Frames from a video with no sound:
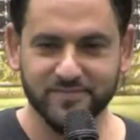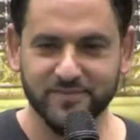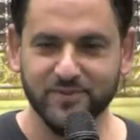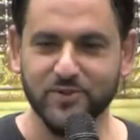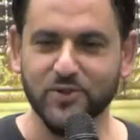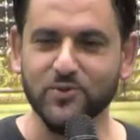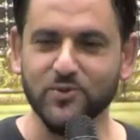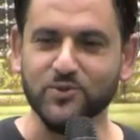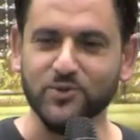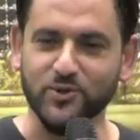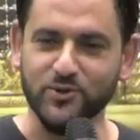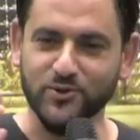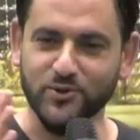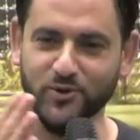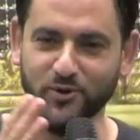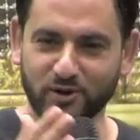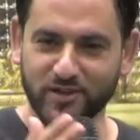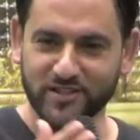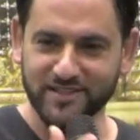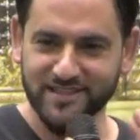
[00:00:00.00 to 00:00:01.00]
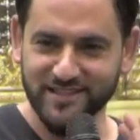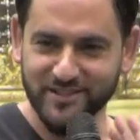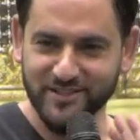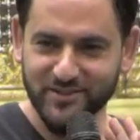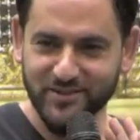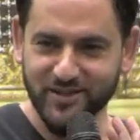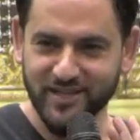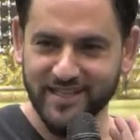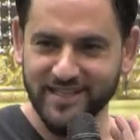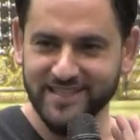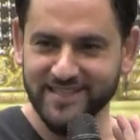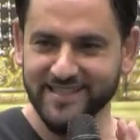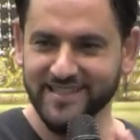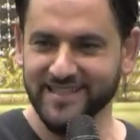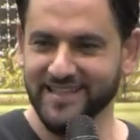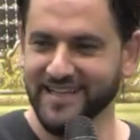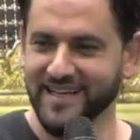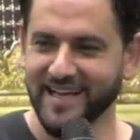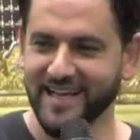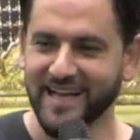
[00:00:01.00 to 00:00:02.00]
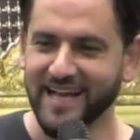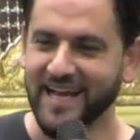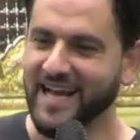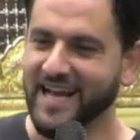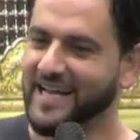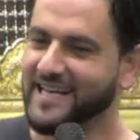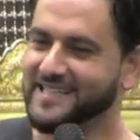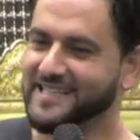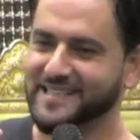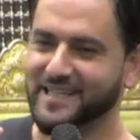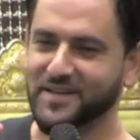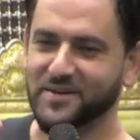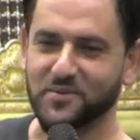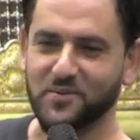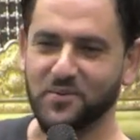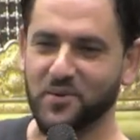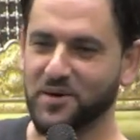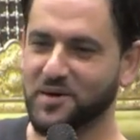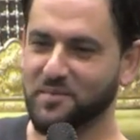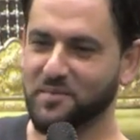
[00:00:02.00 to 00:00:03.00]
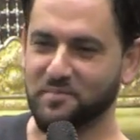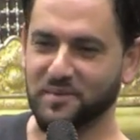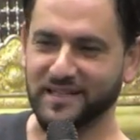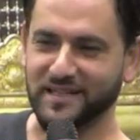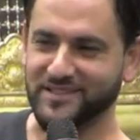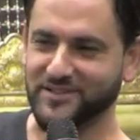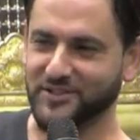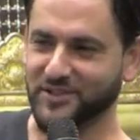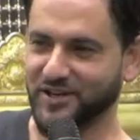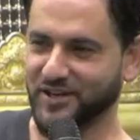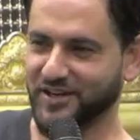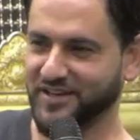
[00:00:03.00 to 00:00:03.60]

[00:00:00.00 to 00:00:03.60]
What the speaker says: She was also crossing the street. I said, what a picture.